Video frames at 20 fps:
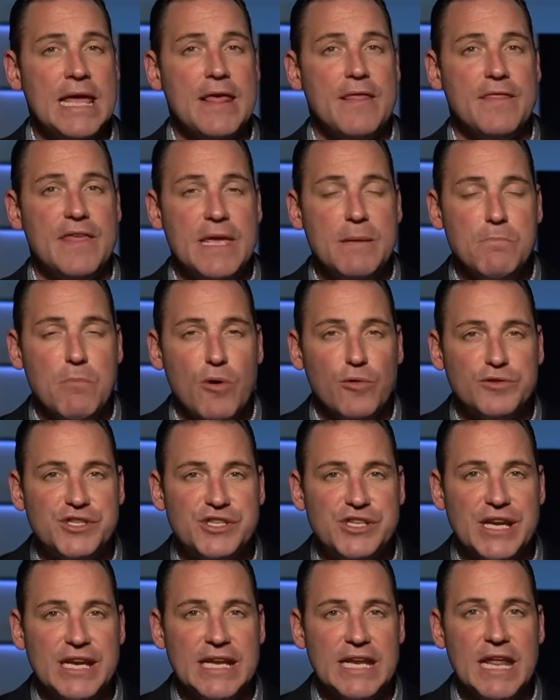the
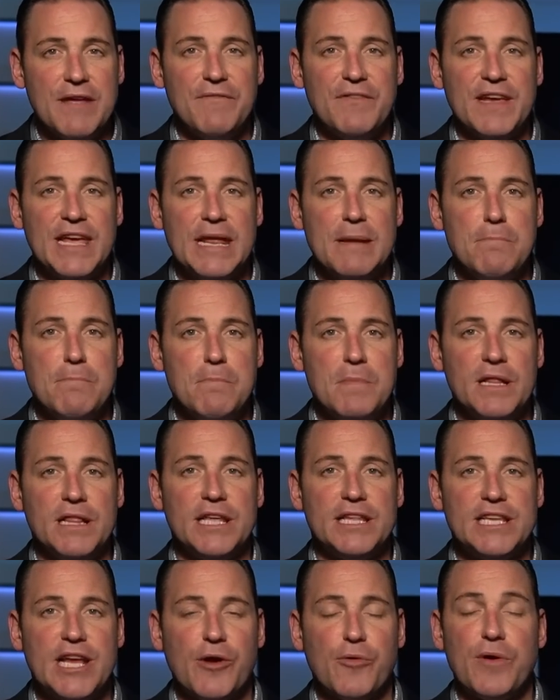most significant
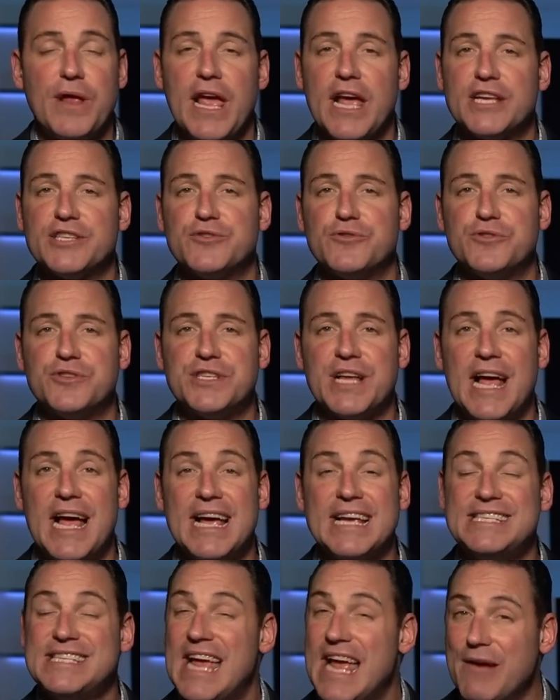military
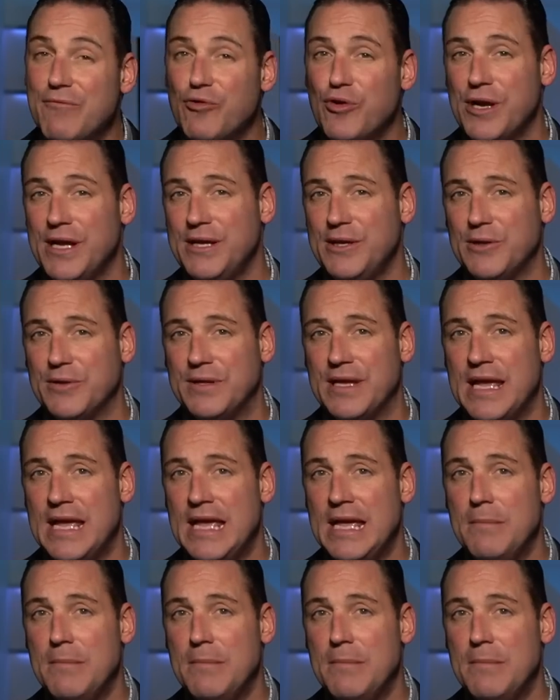exercise ever held